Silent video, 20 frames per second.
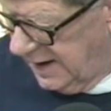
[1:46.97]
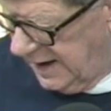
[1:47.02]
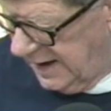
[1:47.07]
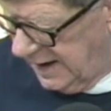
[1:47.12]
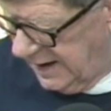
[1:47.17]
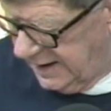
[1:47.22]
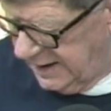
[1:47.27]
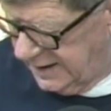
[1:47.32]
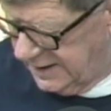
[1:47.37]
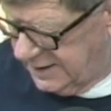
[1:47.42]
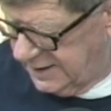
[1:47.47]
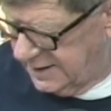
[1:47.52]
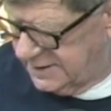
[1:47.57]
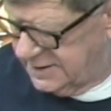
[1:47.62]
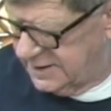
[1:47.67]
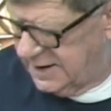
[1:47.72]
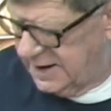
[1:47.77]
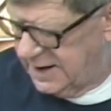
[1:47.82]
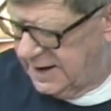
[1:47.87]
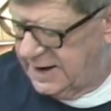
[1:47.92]

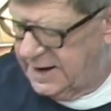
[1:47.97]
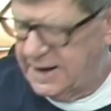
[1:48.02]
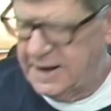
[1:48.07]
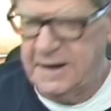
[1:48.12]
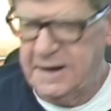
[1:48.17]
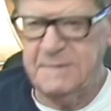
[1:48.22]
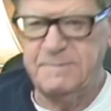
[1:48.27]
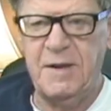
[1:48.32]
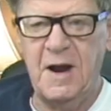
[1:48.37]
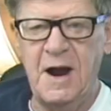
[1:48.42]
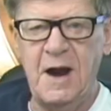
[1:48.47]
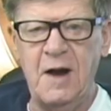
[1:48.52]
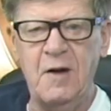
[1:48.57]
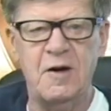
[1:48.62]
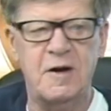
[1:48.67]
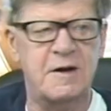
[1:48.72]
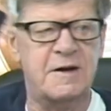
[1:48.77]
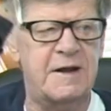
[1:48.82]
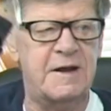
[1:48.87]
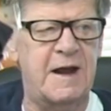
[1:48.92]
And a
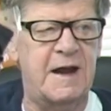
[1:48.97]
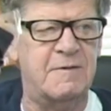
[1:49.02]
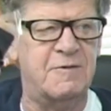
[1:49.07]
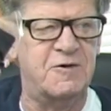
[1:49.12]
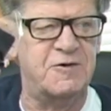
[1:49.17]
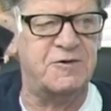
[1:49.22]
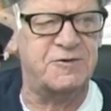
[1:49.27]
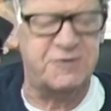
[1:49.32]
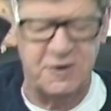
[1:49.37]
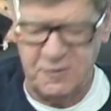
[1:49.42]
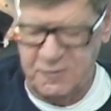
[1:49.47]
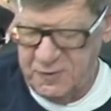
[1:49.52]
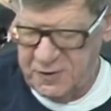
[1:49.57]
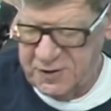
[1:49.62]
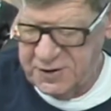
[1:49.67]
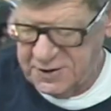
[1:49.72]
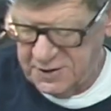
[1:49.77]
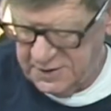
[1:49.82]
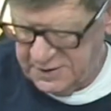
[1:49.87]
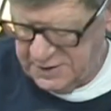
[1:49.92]
power cable. So we're
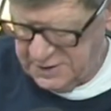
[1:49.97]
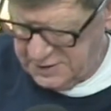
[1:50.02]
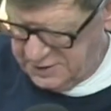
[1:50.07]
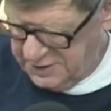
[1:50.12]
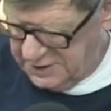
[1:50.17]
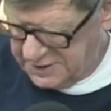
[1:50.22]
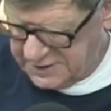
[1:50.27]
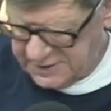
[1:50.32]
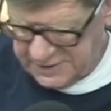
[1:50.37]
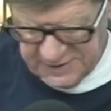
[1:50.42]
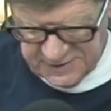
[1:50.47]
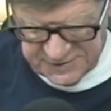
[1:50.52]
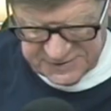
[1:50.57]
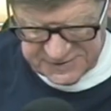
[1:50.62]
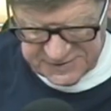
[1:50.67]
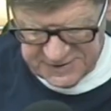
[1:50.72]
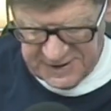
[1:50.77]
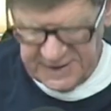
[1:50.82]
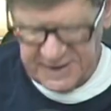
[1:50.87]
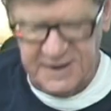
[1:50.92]
going to hook this
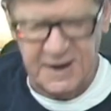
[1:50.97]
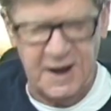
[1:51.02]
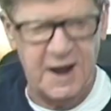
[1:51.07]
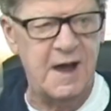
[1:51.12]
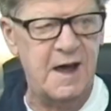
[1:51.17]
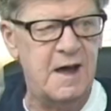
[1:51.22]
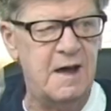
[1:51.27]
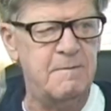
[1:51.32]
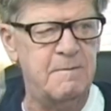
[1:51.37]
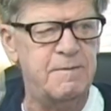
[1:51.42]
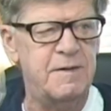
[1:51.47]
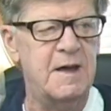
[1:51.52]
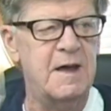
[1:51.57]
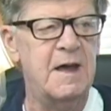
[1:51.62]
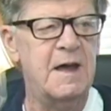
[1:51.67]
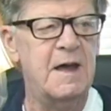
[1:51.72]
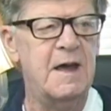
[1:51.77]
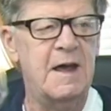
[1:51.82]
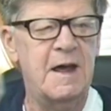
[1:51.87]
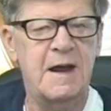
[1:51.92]
thing up
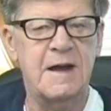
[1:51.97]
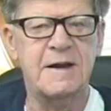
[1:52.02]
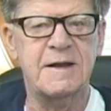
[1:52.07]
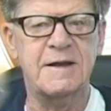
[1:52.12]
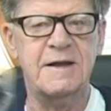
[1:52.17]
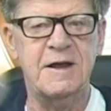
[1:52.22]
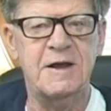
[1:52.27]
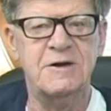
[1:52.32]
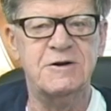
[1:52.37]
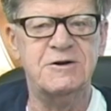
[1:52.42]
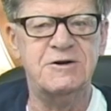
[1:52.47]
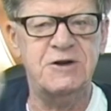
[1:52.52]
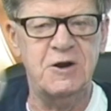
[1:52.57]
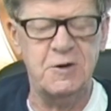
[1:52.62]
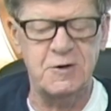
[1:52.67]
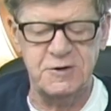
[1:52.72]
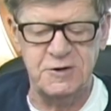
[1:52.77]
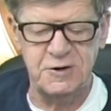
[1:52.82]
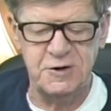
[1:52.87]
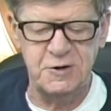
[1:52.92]
and again show
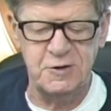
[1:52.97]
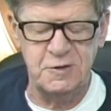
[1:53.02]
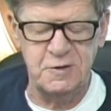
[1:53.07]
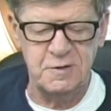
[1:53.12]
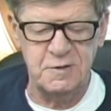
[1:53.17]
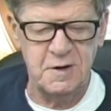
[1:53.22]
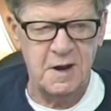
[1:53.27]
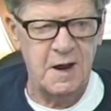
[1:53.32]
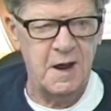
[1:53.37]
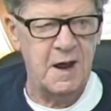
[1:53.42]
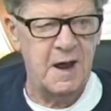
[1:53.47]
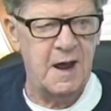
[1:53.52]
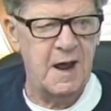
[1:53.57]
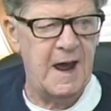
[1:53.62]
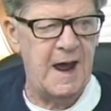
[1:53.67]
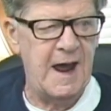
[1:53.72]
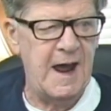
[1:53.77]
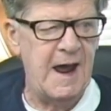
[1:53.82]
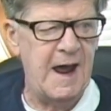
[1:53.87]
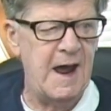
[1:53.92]
you
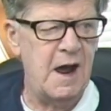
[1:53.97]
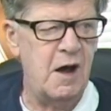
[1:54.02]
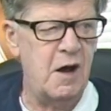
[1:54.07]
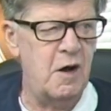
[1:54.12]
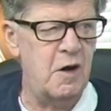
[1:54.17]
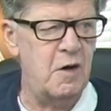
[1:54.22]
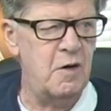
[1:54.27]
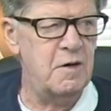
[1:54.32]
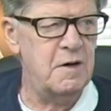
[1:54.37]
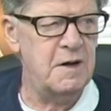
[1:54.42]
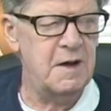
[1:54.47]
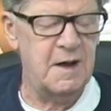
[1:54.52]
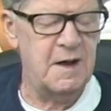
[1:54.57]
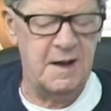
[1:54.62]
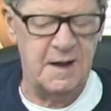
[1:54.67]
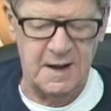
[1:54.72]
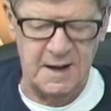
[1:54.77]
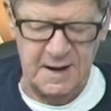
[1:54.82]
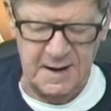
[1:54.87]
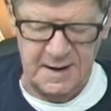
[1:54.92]
how
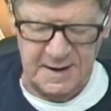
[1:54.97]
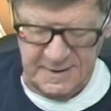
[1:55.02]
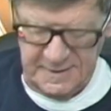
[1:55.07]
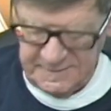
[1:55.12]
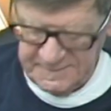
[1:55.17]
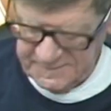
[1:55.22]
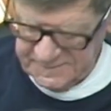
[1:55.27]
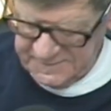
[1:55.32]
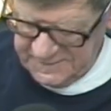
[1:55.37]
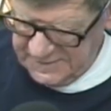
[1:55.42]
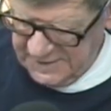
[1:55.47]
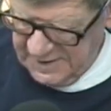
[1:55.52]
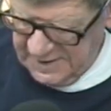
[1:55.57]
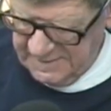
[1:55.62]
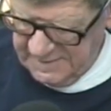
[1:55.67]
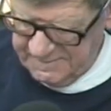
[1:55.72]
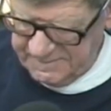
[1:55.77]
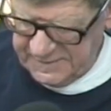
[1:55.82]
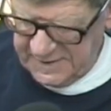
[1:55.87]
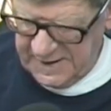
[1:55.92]
uh,
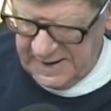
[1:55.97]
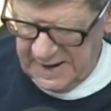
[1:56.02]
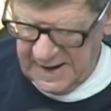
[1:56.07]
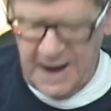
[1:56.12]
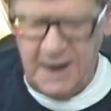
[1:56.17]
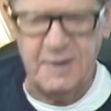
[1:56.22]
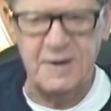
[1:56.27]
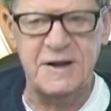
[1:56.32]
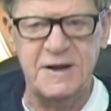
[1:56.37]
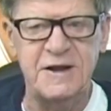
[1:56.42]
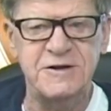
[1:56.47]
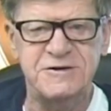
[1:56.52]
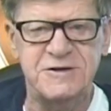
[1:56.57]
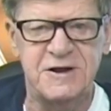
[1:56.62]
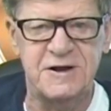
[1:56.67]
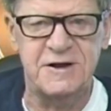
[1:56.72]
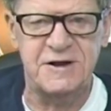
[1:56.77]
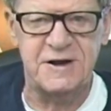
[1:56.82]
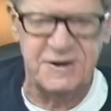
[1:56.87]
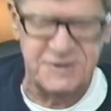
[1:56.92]
how easy
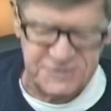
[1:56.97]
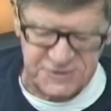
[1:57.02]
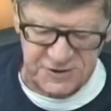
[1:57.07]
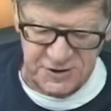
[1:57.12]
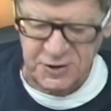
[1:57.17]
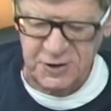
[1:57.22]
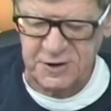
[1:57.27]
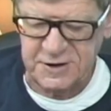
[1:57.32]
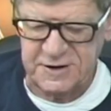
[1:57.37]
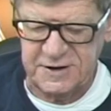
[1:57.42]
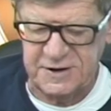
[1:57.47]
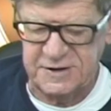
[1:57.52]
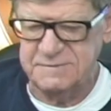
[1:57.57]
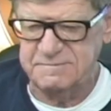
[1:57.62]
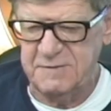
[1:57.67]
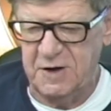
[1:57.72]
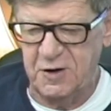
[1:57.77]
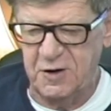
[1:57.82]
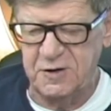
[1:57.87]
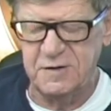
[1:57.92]
it is to hook these
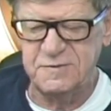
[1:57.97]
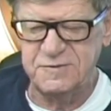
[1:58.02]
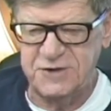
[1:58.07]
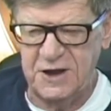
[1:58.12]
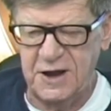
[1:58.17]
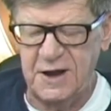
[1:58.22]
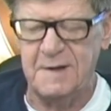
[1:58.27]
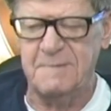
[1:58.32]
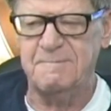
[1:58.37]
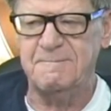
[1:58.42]
modems up